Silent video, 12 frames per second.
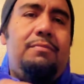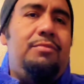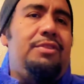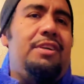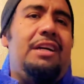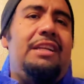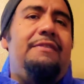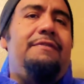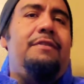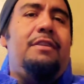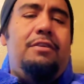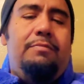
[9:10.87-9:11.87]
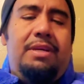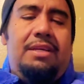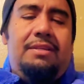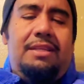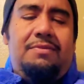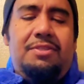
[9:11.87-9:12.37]
sucking it for a little
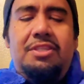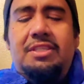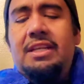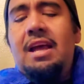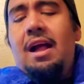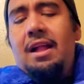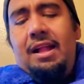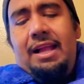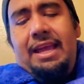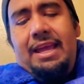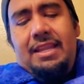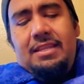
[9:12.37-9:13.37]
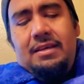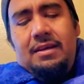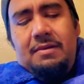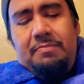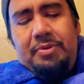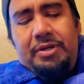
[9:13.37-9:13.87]
bit. That's what she said. And
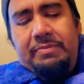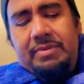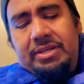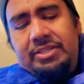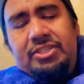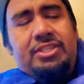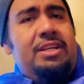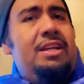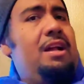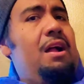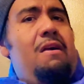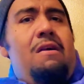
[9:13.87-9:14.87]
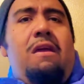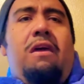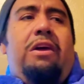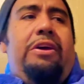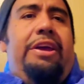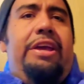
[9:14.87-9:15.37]
pretty much
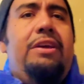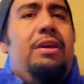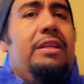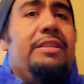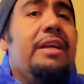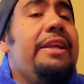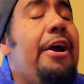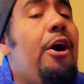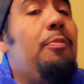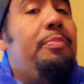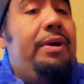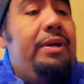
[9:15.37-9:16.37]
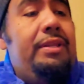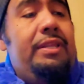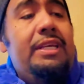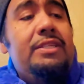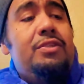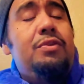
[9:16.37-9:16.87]
it's going to help.
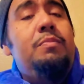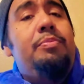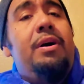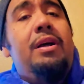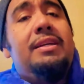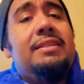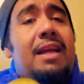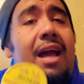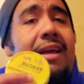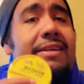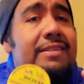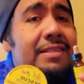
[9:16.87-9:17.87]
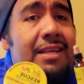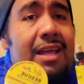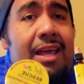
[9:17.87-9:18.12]
These 2 products, guys,